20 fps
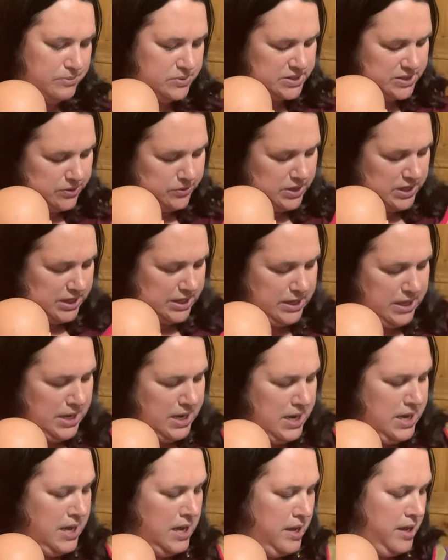so you can
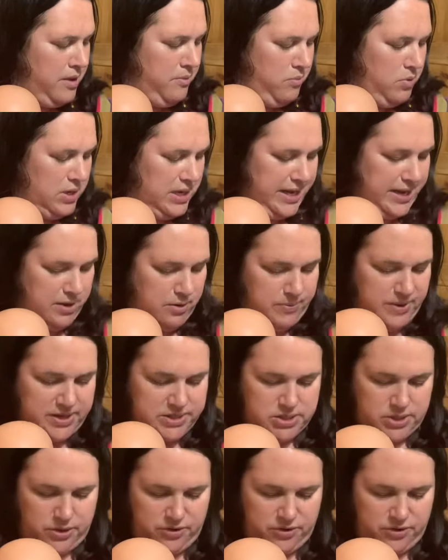pull it out a bit to go